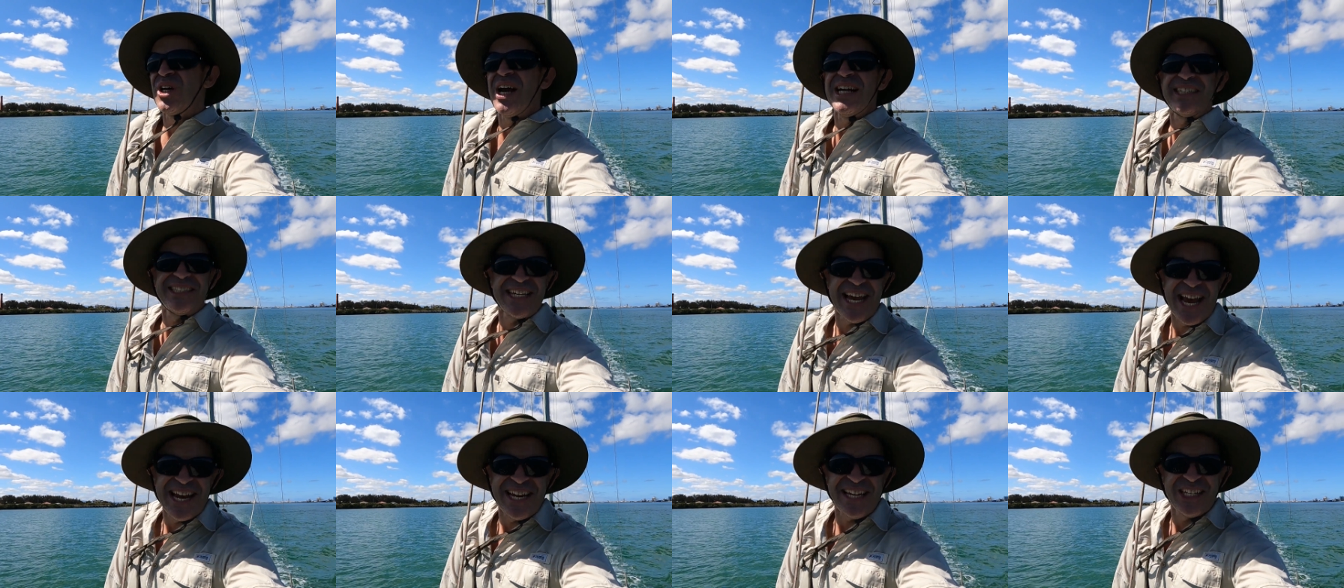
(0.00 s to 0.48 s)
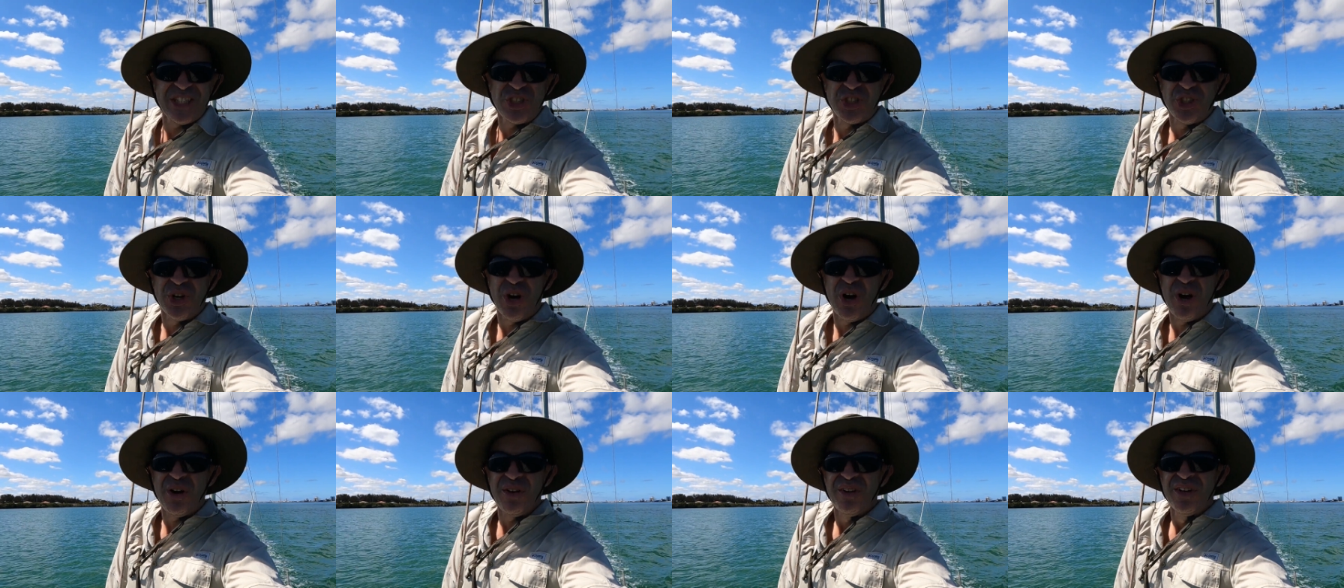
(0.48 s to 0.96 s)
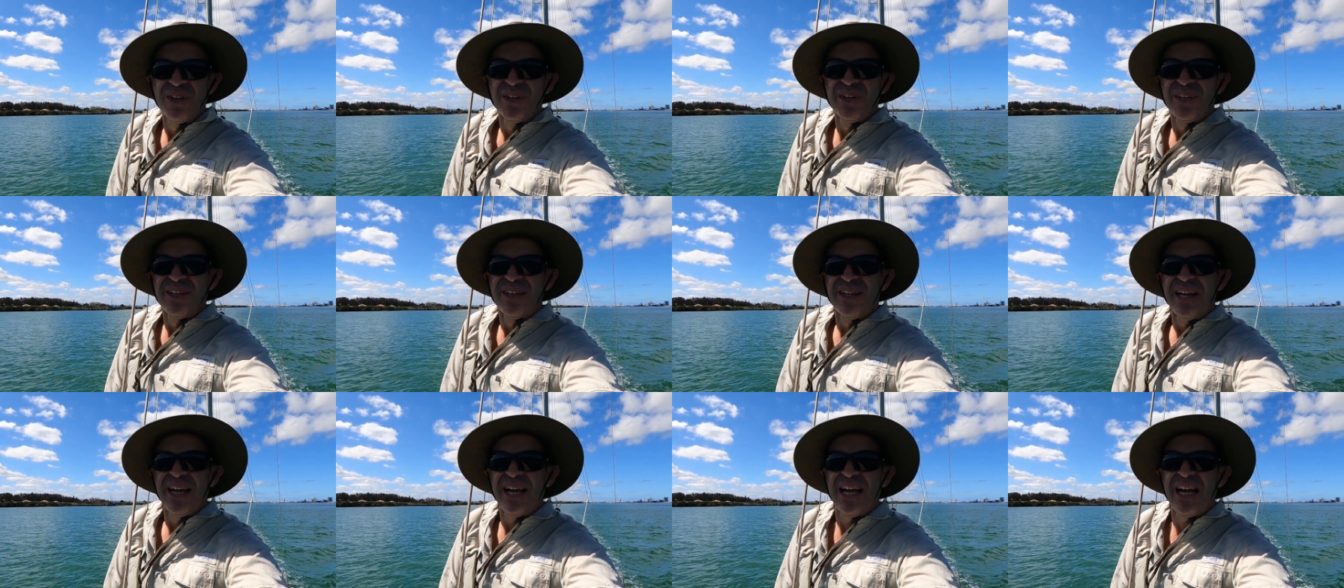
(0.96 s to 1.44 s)
Titanic shot,
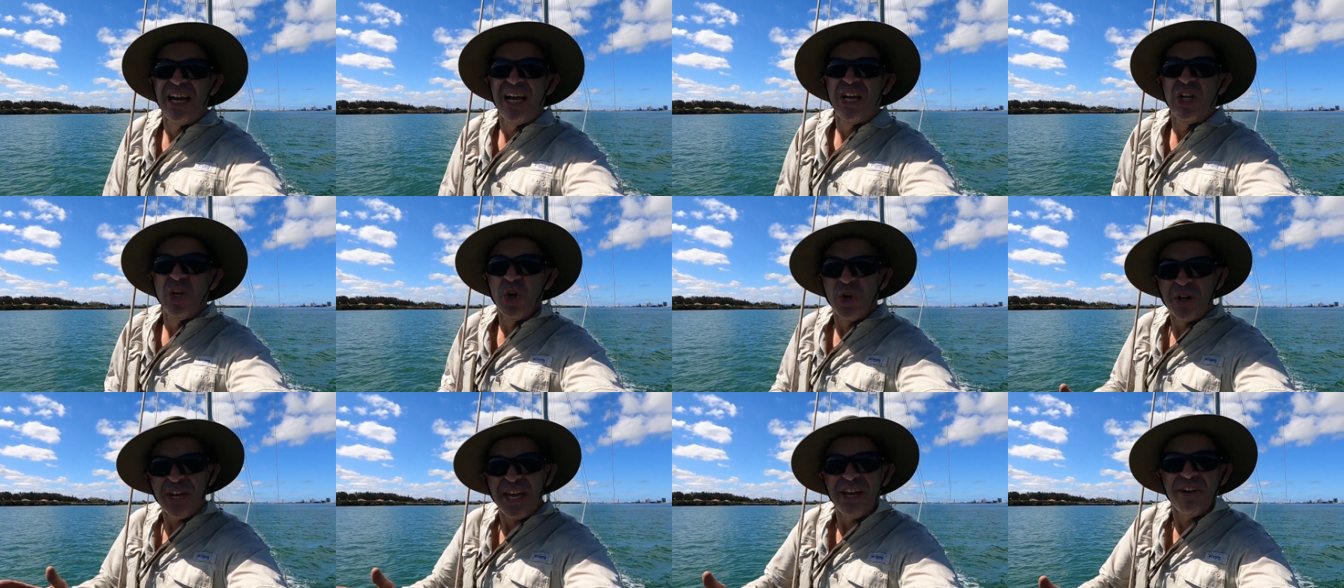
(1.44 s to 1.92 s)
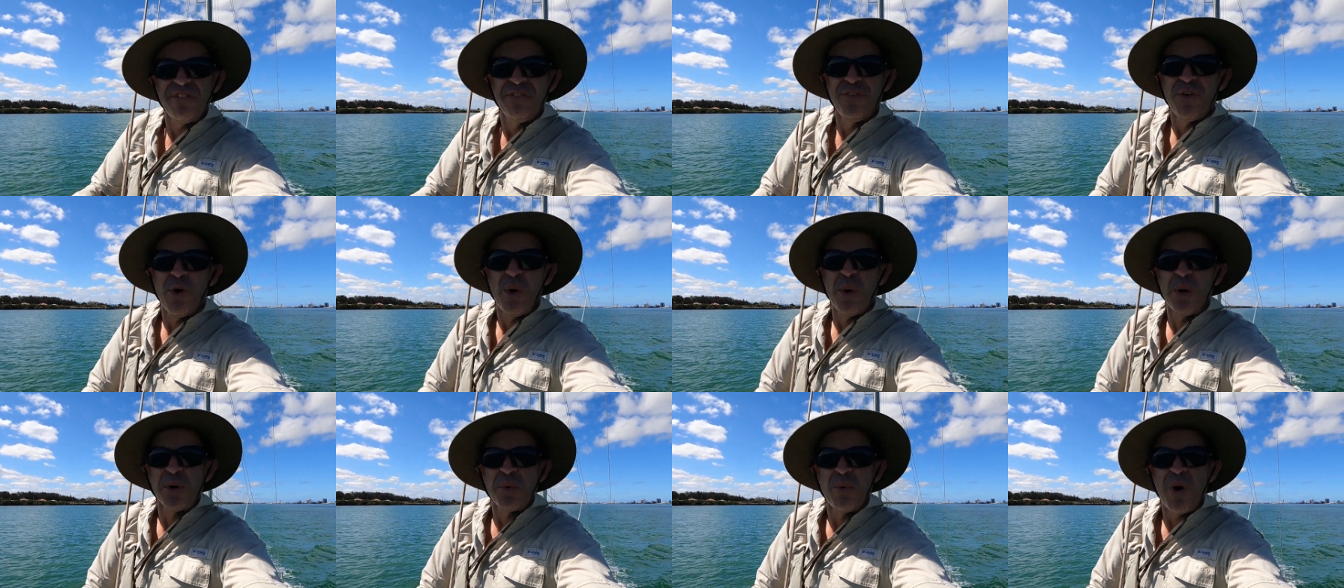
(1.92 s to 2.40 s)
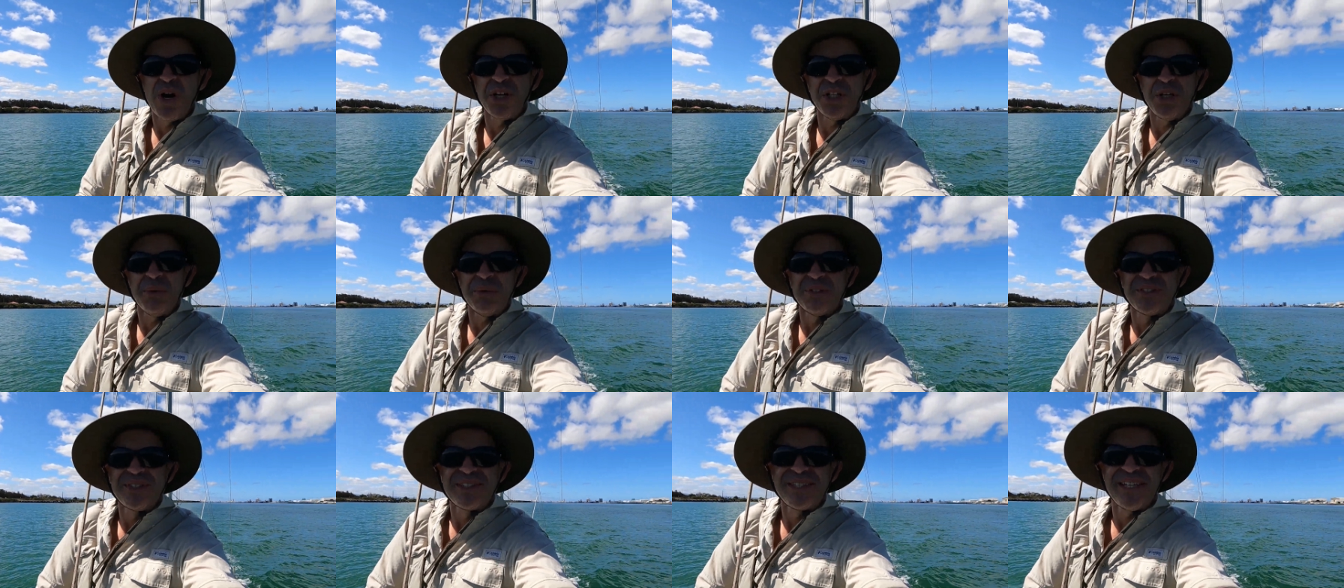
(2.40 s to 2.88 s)
uh, looking forward, what
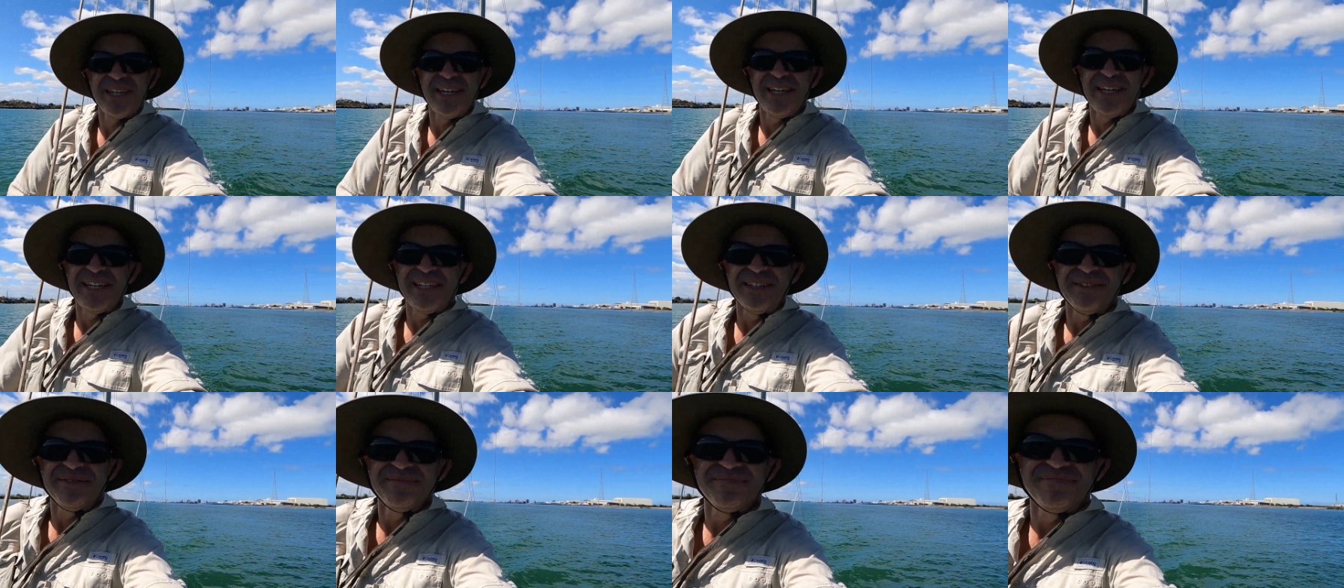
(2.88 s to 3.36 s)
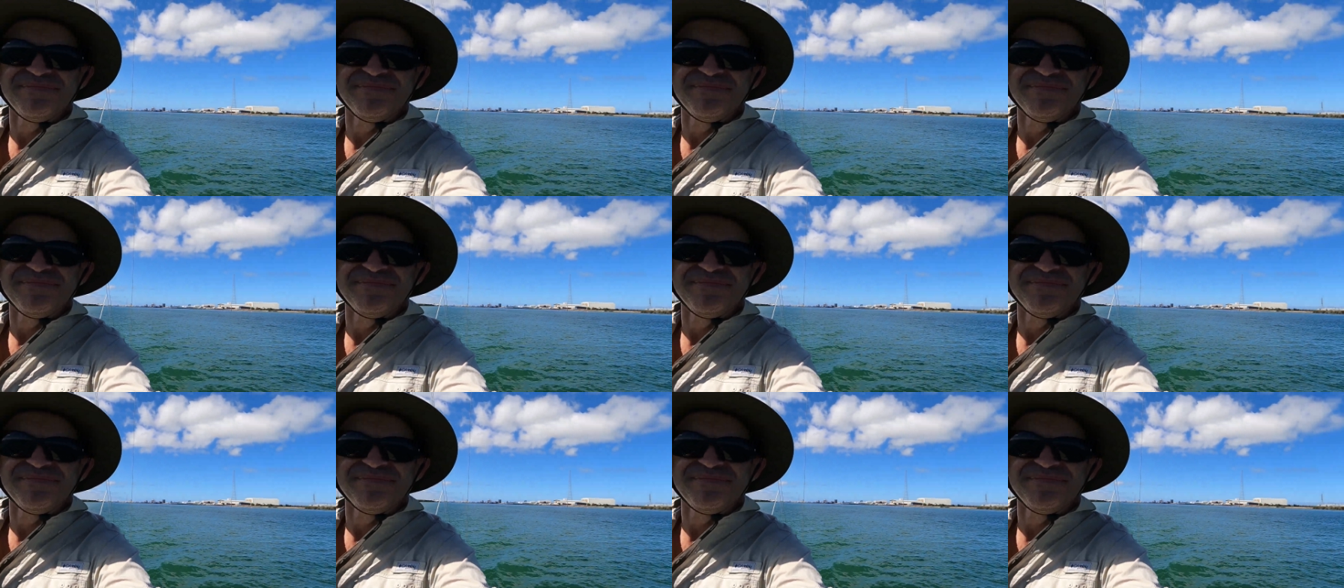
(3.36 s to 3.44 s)
you would see.